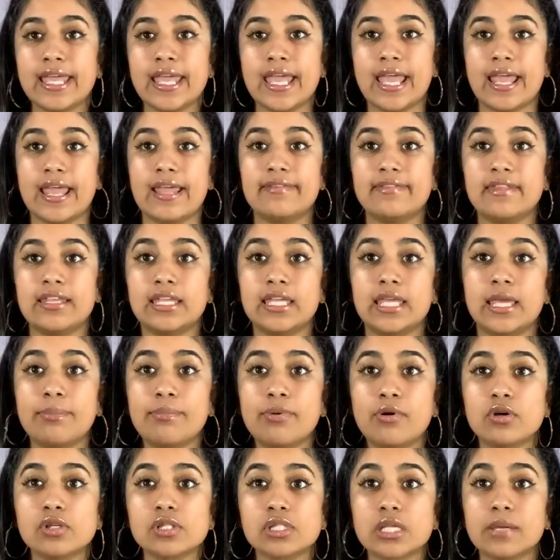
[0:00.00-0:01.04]
And then he
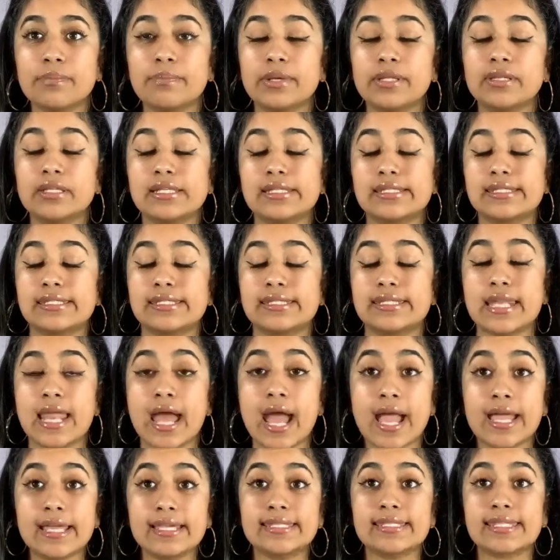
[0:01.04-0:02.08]
pulls up in this
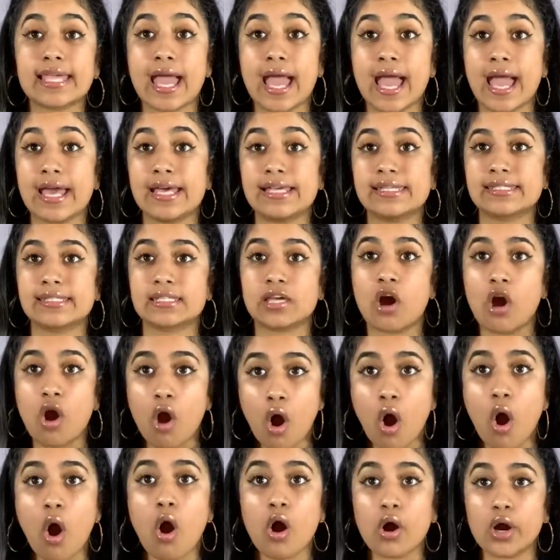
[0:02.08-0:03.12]
nice ass
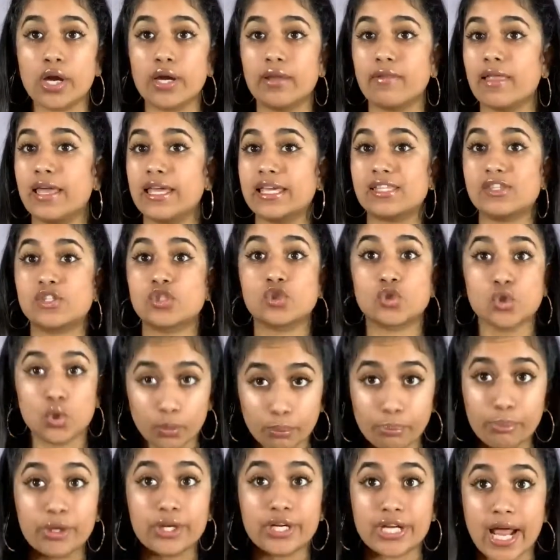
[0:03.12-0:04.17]
car, like
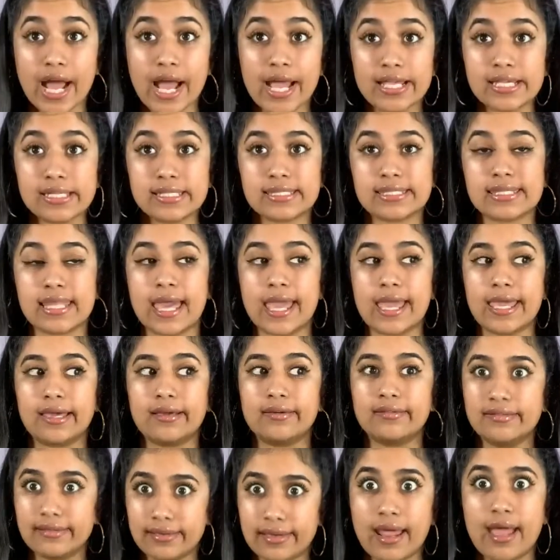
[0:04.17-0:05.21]
super nice, like
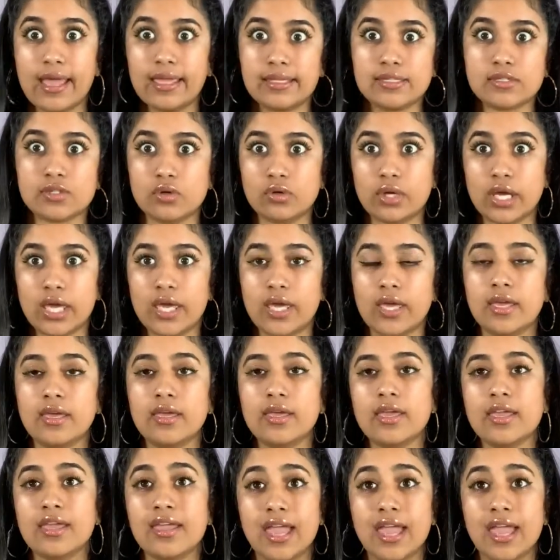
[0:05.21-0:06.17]
nice, okay?